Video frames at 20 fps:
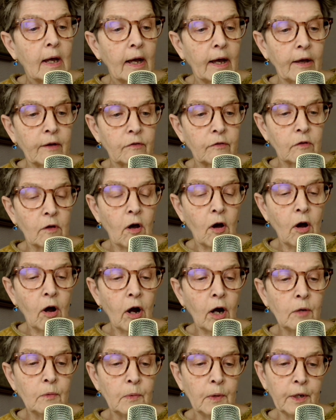as a
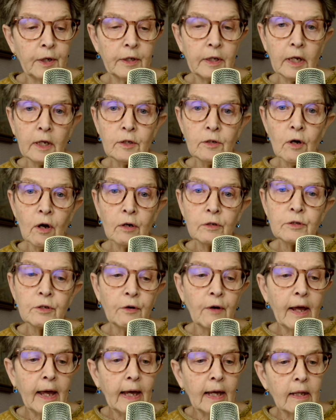hard-working
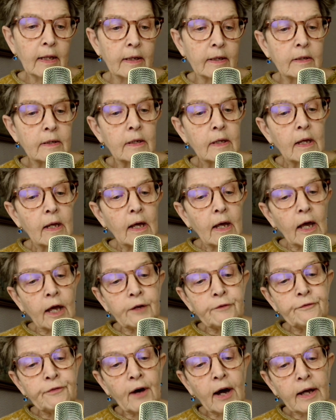Dr. Helen,
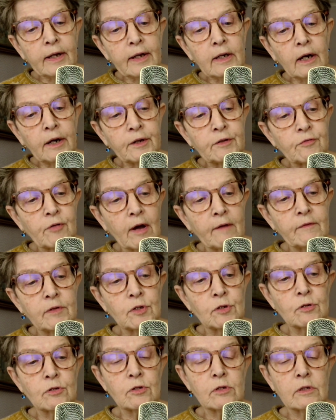and finally
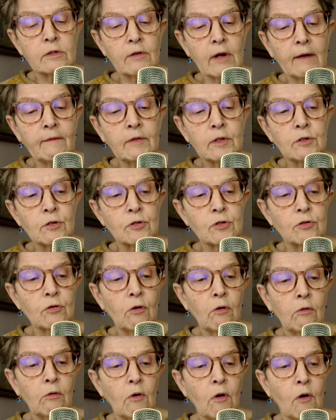traveled to
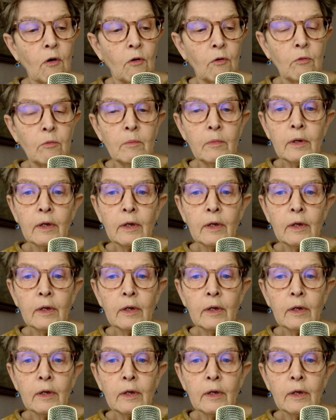Soul Home,